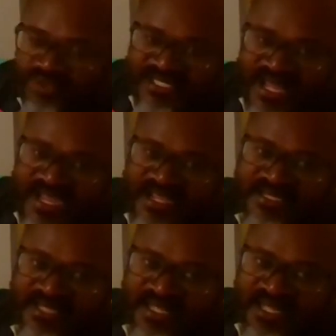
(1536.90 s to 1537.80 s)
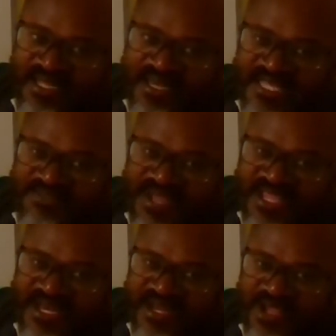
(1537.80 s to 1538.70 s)
sign, that's
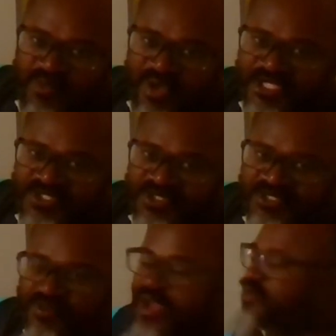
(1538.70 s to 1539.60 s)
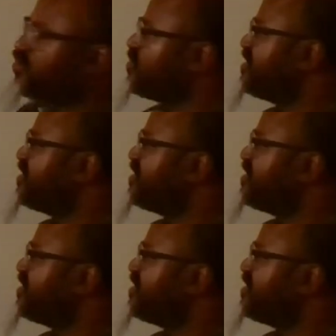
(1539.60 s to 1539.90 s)
making an equation. So I will